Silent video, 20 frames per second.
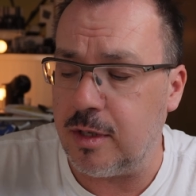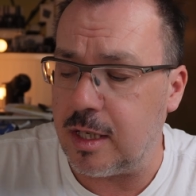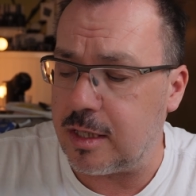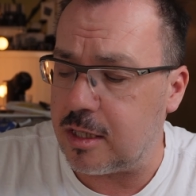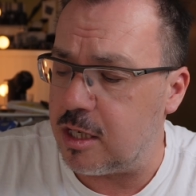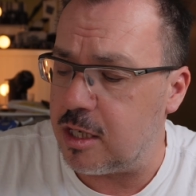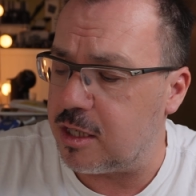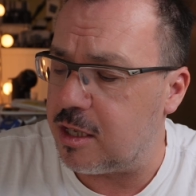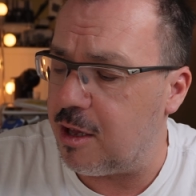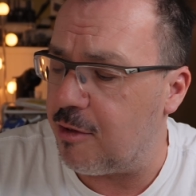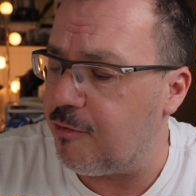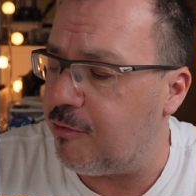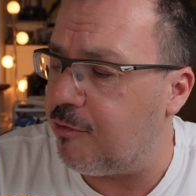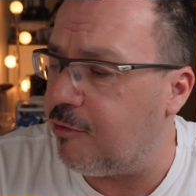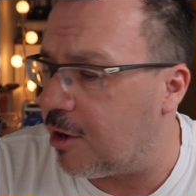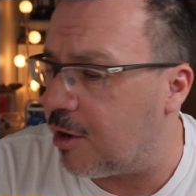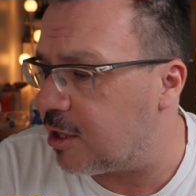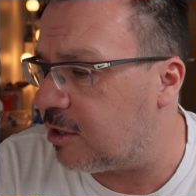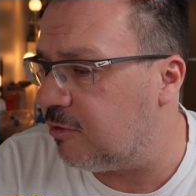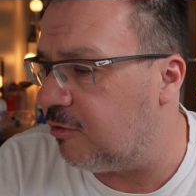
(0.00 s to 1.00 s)
This is the
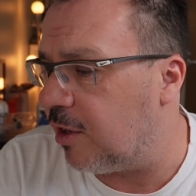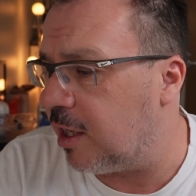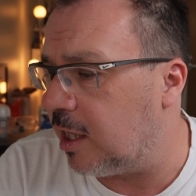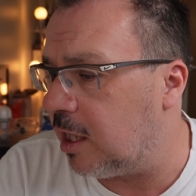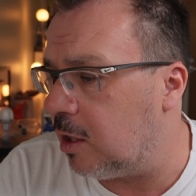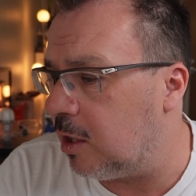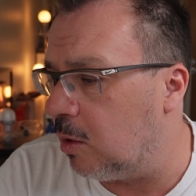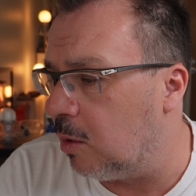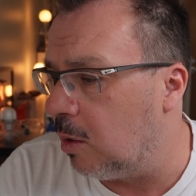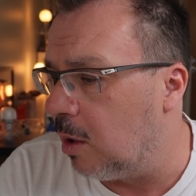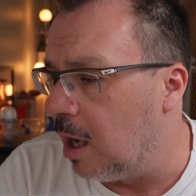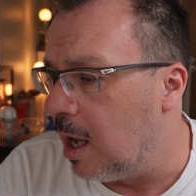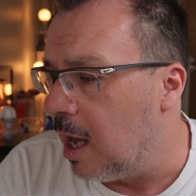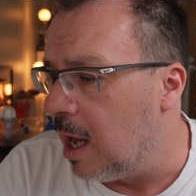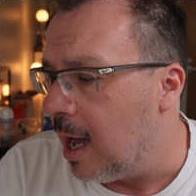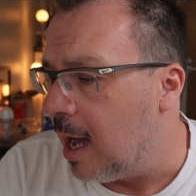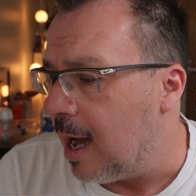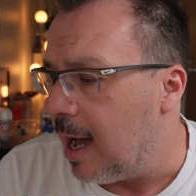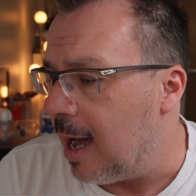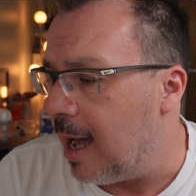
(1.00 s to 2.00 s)
first video,
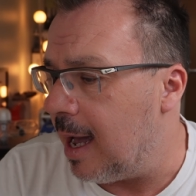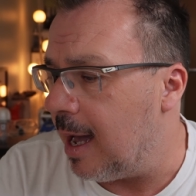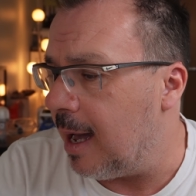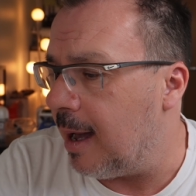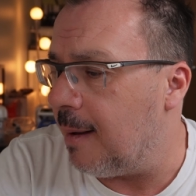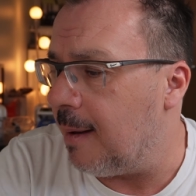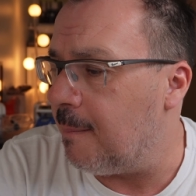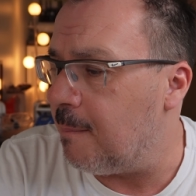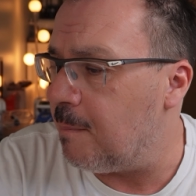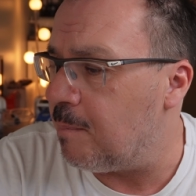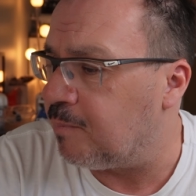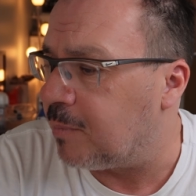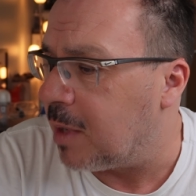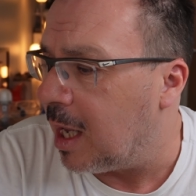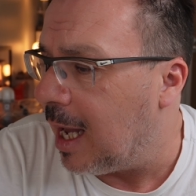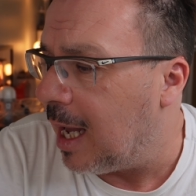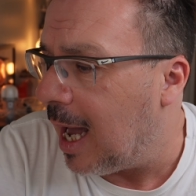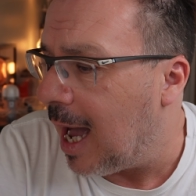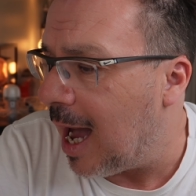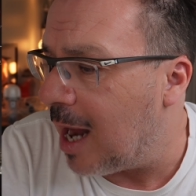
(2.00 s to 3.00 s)
and
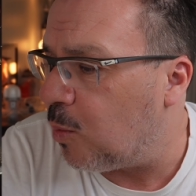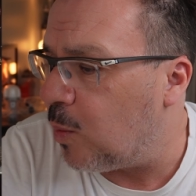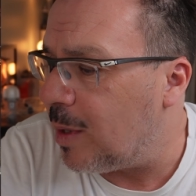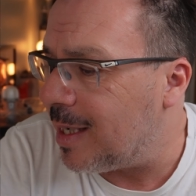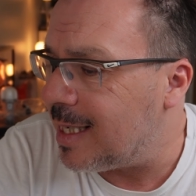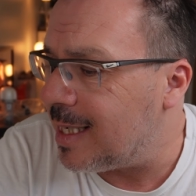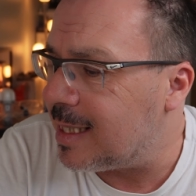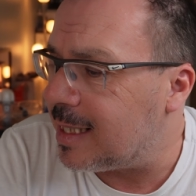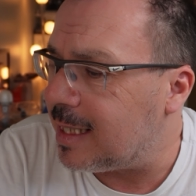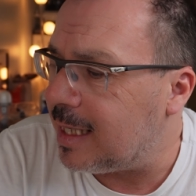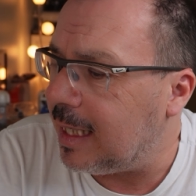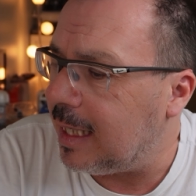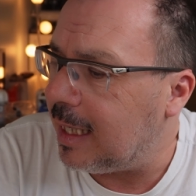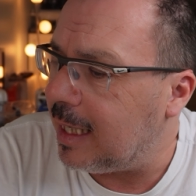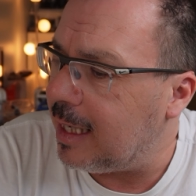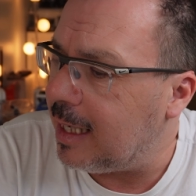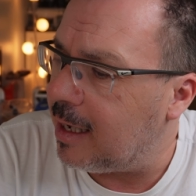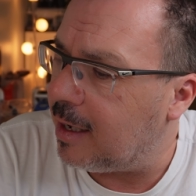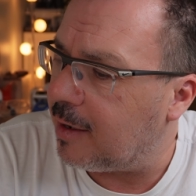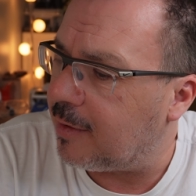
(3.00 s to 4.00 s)
we can see
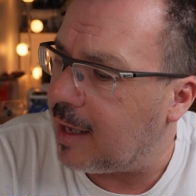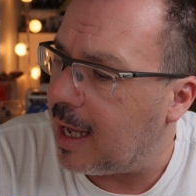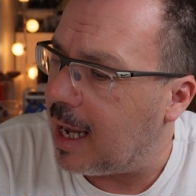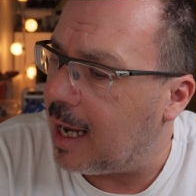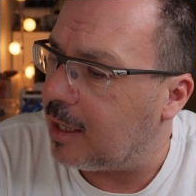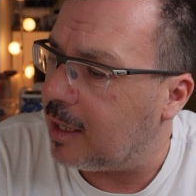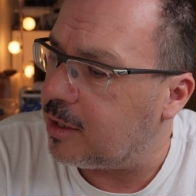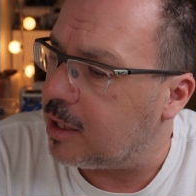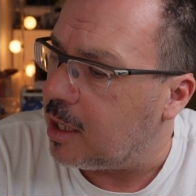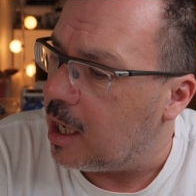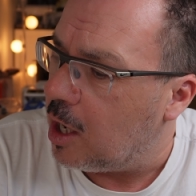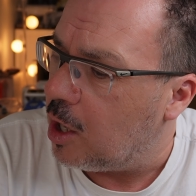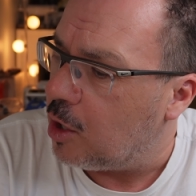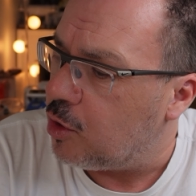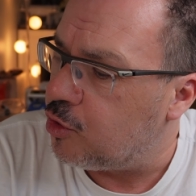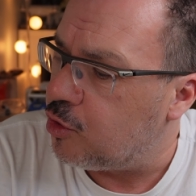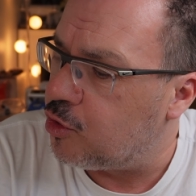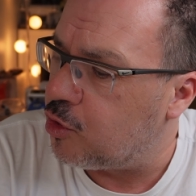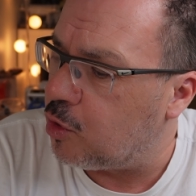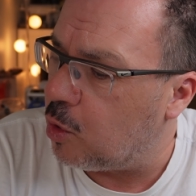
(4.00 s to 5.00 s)
here that
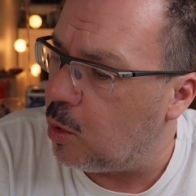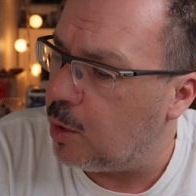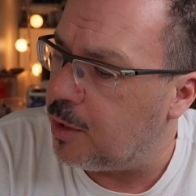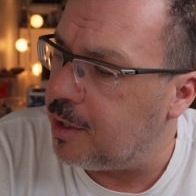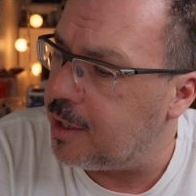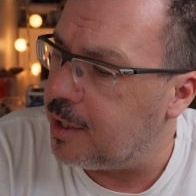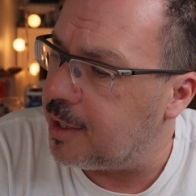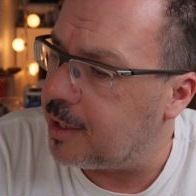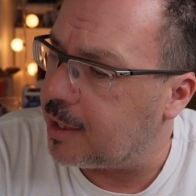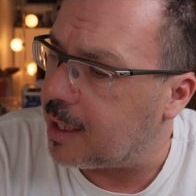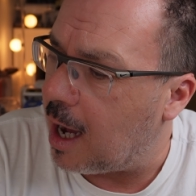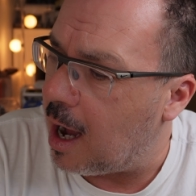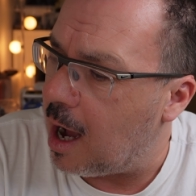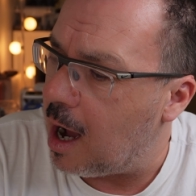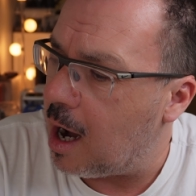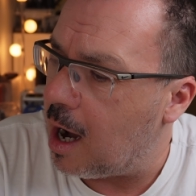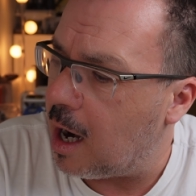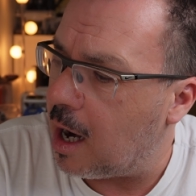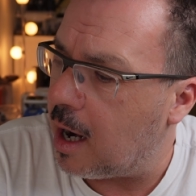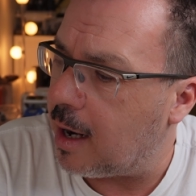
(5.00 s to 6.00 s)
drones
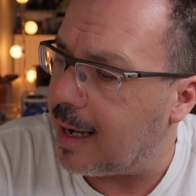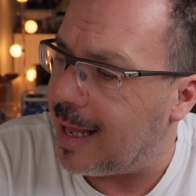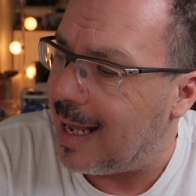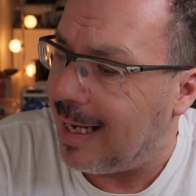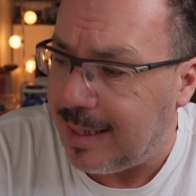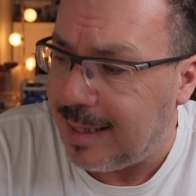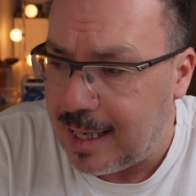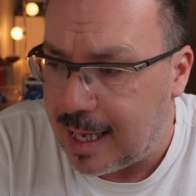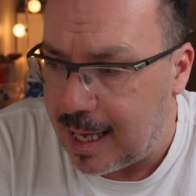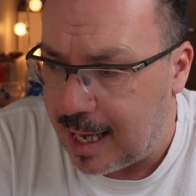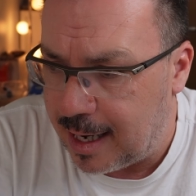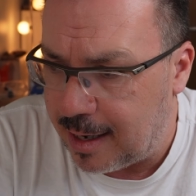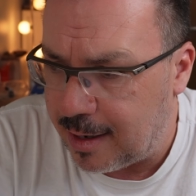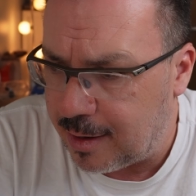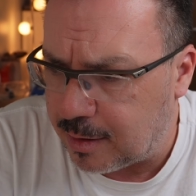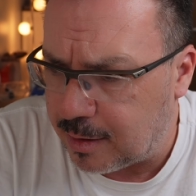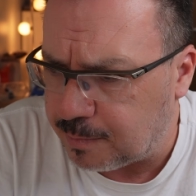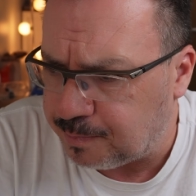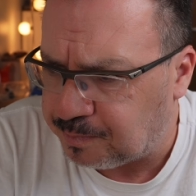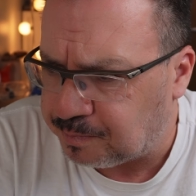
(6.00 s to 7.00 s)
are in the
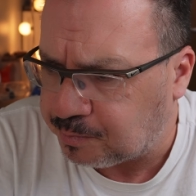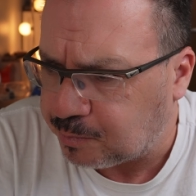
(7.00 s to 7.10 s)
air